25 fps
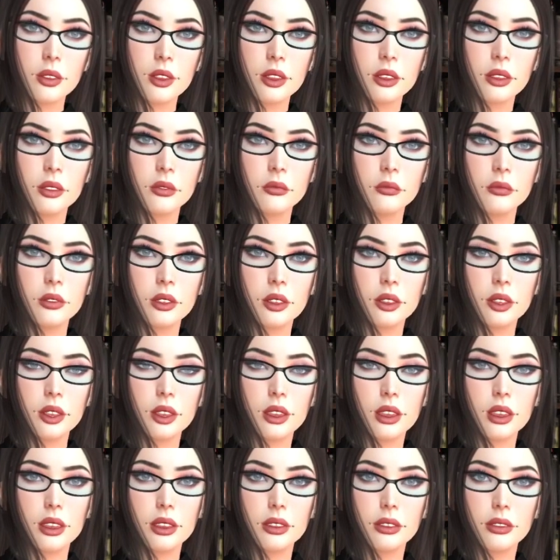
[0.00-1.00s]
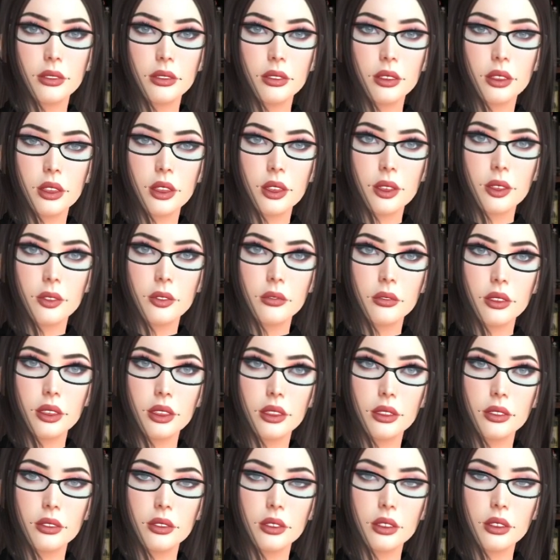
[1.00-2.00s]
Now, I realize that a lot of
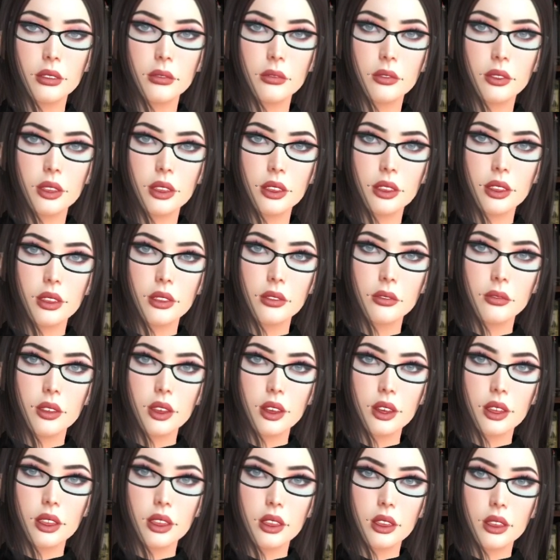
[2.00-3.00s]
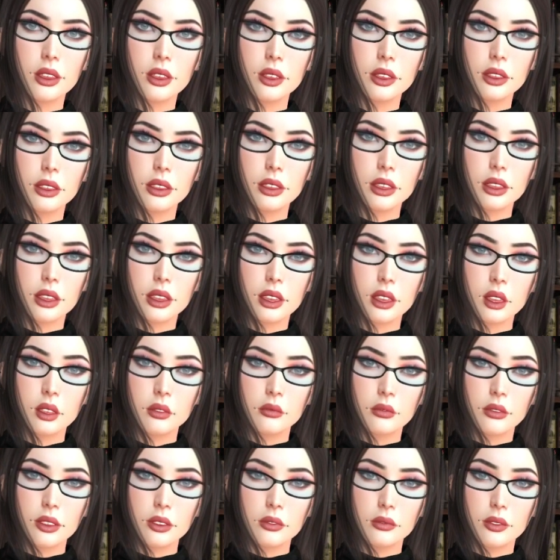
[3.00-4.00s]
people will put quotes
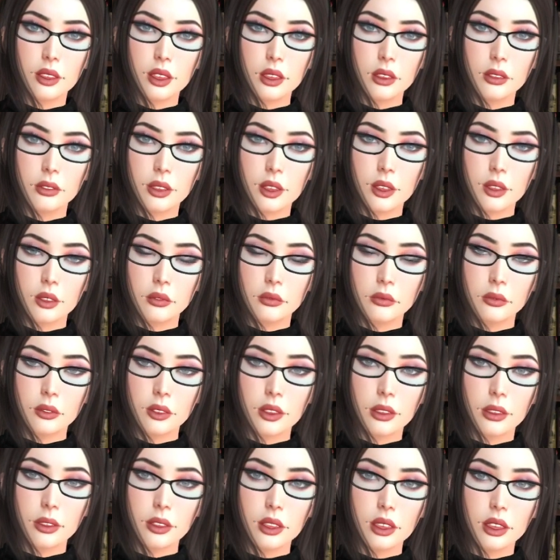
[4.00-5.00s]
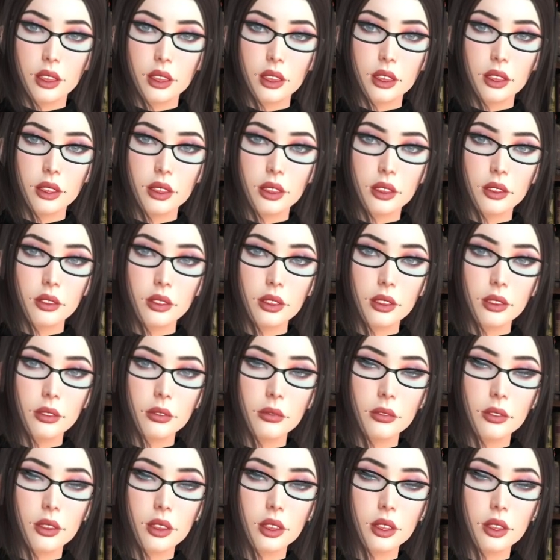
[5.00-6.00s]
in their about section.
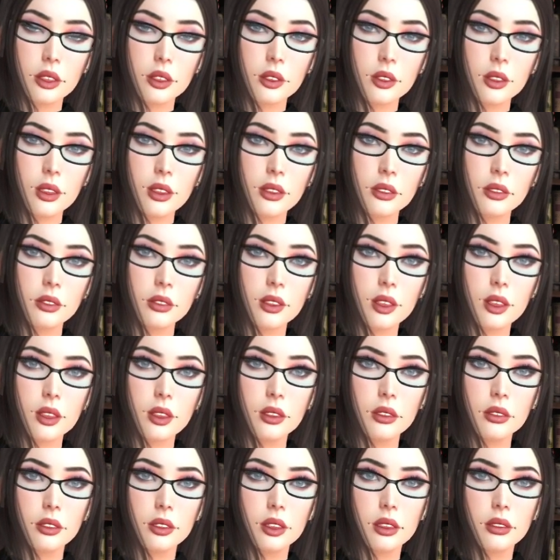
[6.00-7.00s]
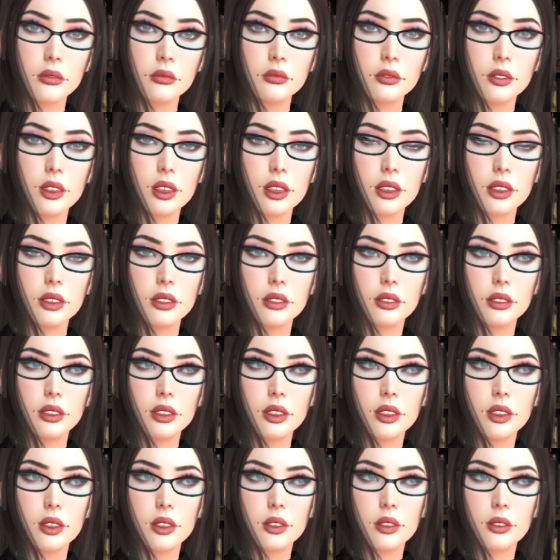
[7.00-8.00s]
If you're going to put a quote, make
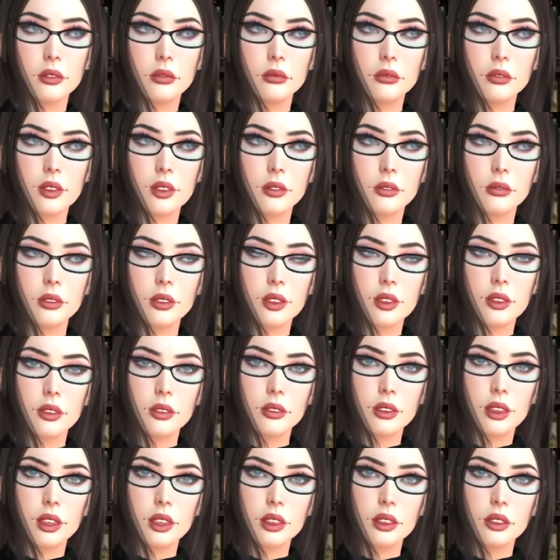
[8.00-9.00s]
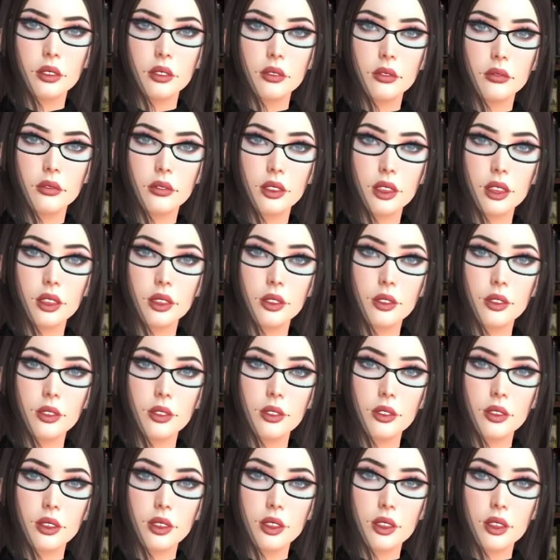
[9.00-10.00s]
sure you say as to why you like that
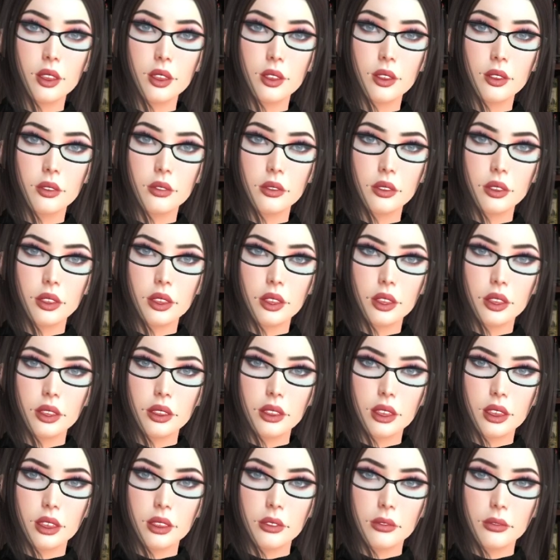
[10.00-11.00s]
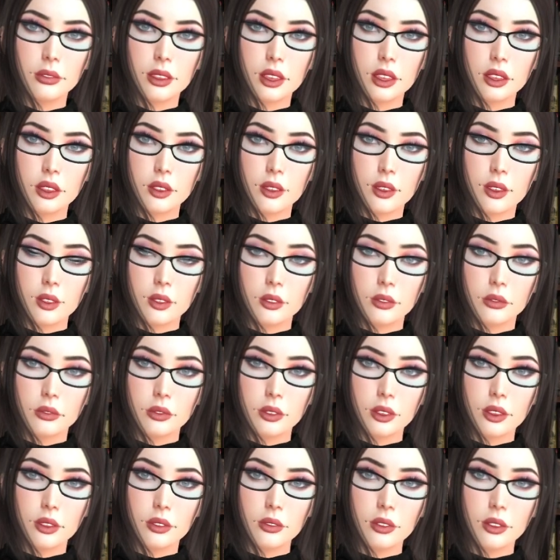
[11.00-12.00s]
quote enough to put it on your about
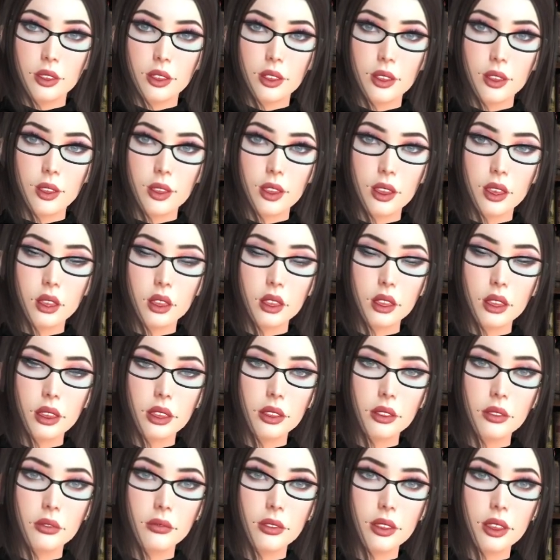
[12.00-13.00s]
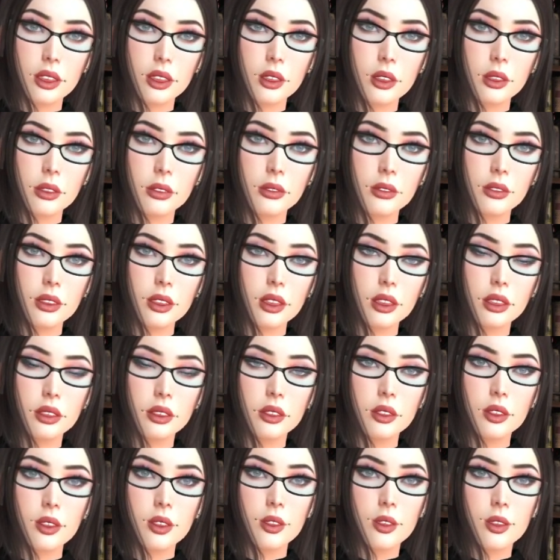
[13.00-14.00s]
section. Otherwise, you come across
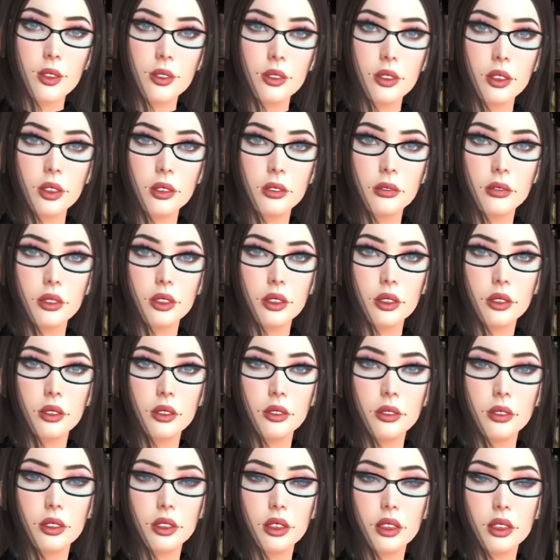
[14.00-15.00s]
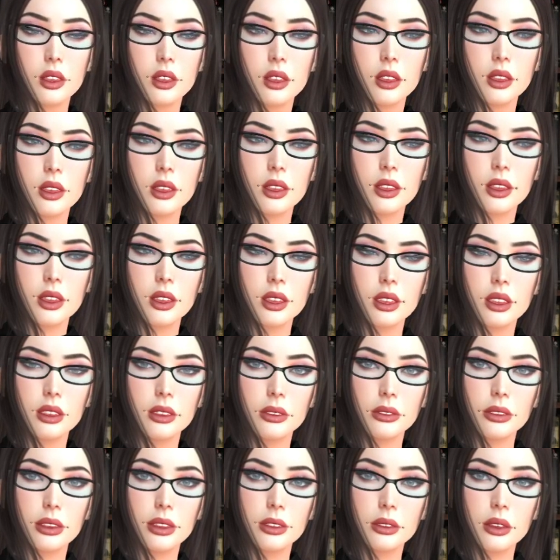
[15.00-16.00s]
as someone using someone else's words
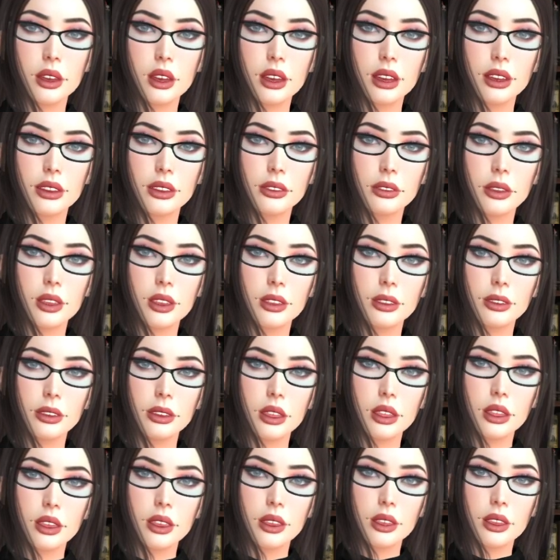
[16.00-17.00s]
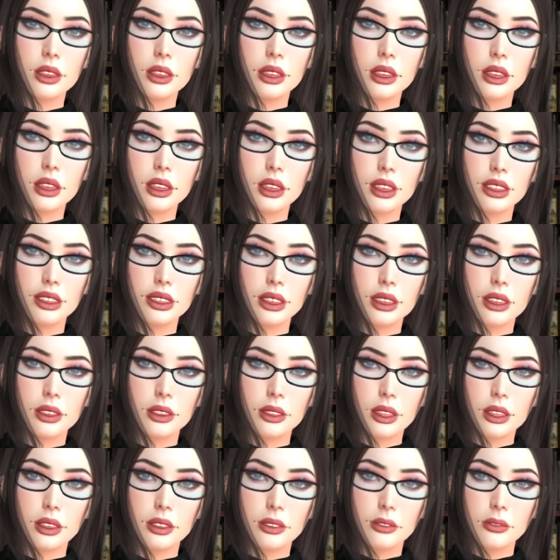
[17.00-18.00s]
as a filler. That's true.
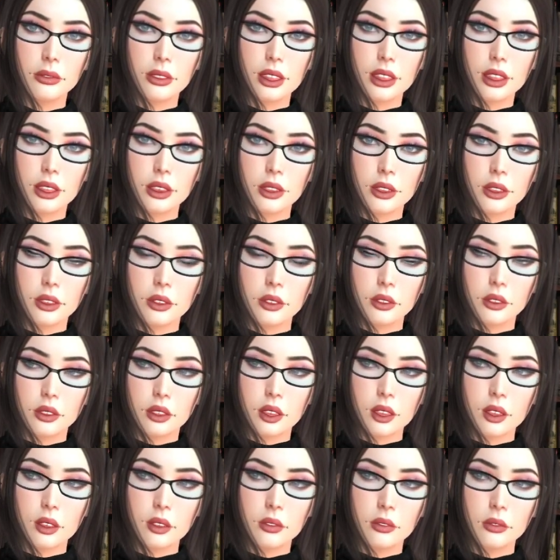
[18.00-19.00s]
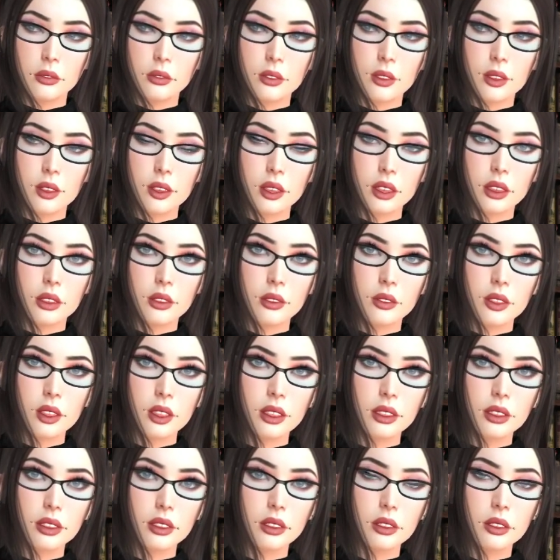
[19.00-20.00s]
I've seen front pages of
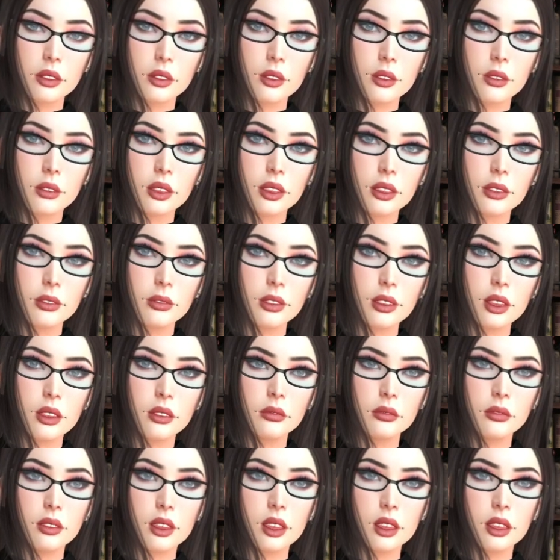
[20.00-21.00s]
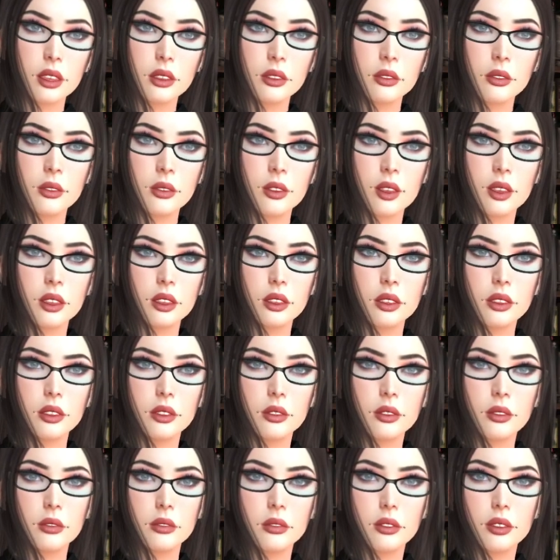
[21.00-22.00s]
profiles with quotes, with just
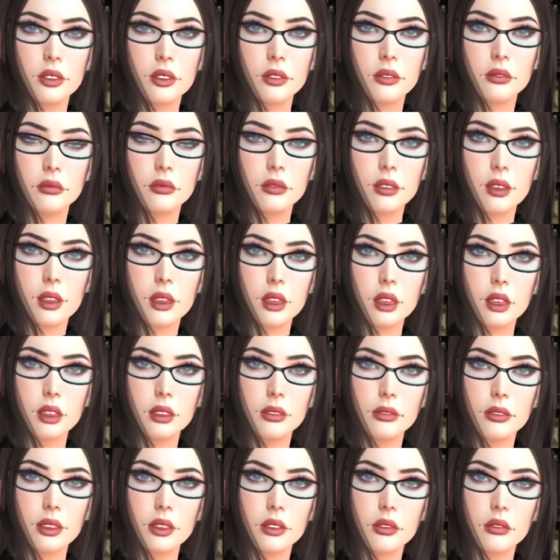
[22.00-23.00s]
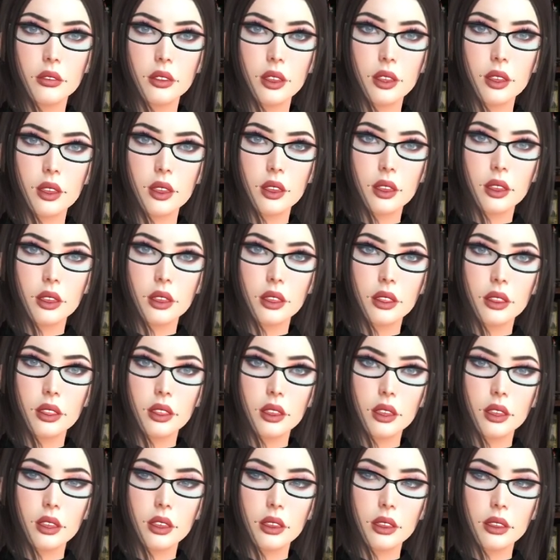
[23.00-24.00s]
quotes. I mean,
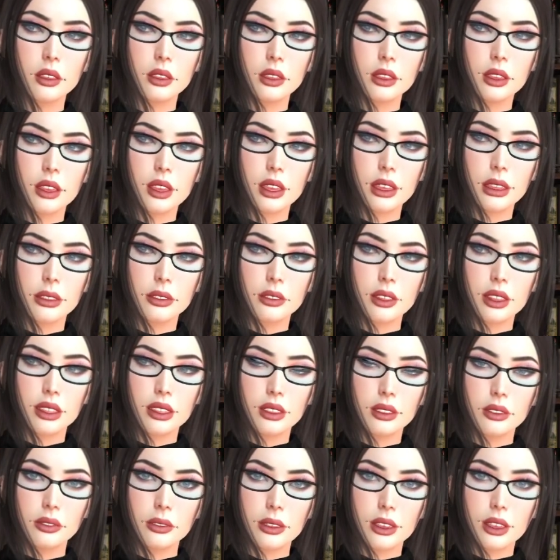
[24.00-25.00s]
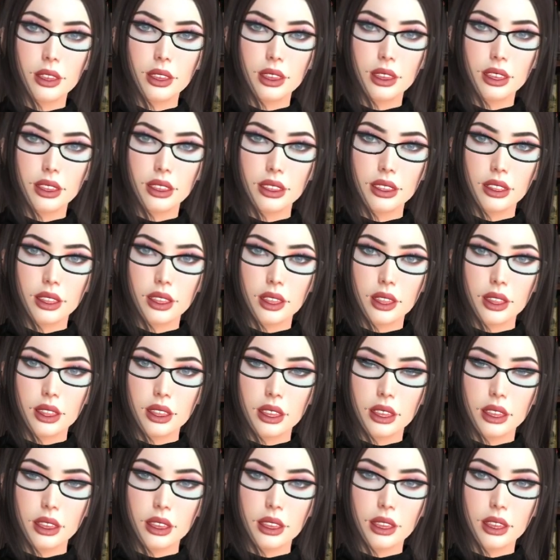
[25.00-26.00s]
yes, with actual quotes with a
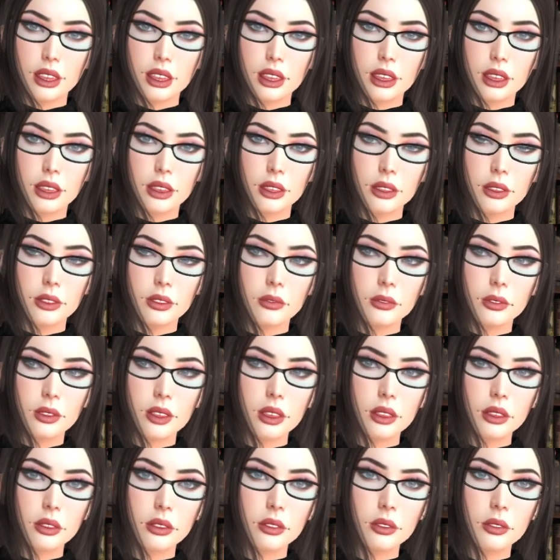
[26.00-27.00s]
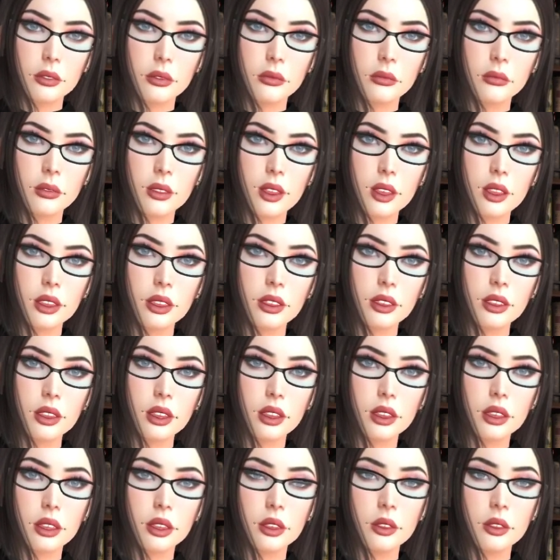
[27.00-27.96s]
quotation mark. So, yeah, that's great.